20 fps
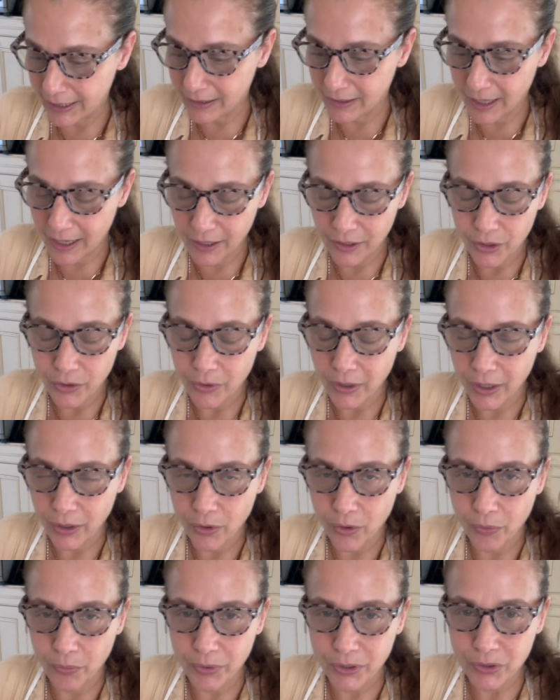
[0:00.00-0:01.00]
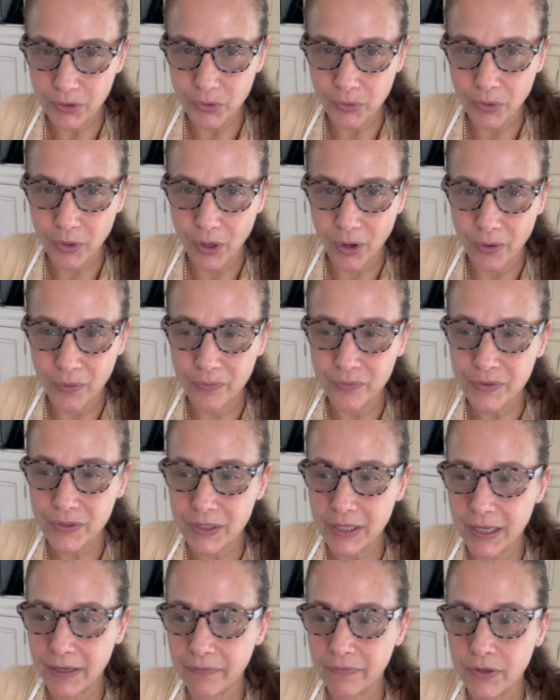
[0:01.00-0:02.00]
then you can go with 2 cloves.
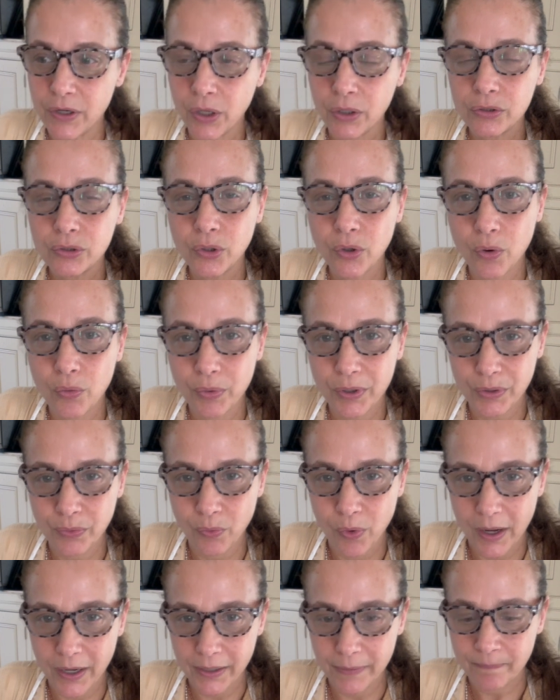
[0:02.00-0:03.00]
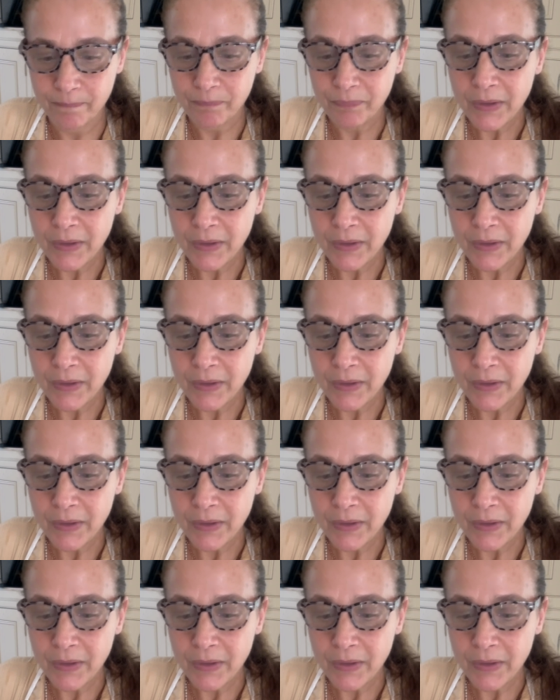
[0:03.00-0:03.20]
If not, go with 1.